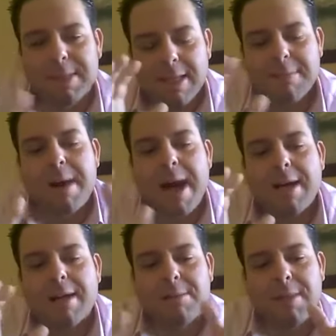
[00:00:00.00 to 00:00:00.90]
and scale
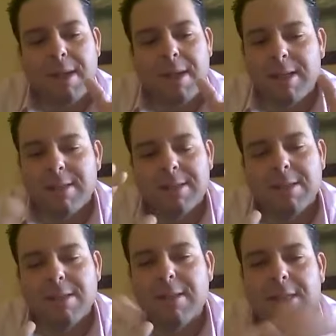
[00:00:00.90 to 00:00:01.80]
it back a little bit, and
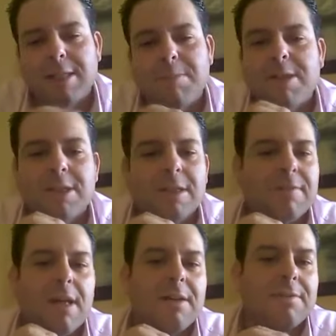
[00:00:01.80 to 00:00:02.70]
it's still an
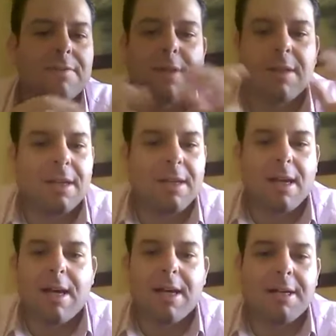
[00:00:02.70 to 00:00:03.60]
expression of love,
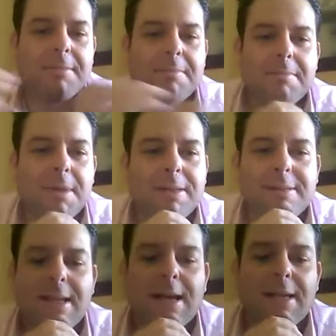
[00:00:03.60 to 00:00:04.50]

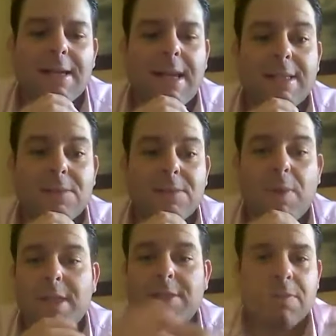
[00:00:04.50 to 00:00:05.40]
but not
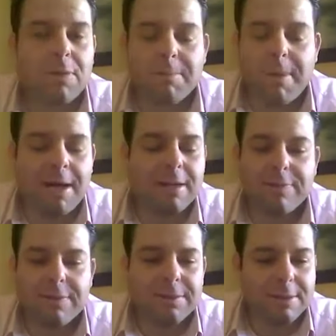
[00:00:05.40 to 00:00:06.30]
as wasteful or
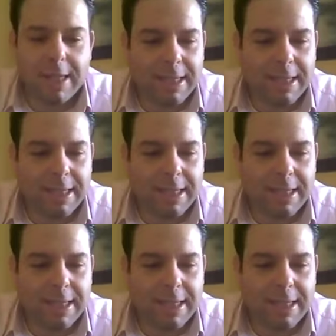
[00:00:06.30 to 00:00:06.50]
bountiful, I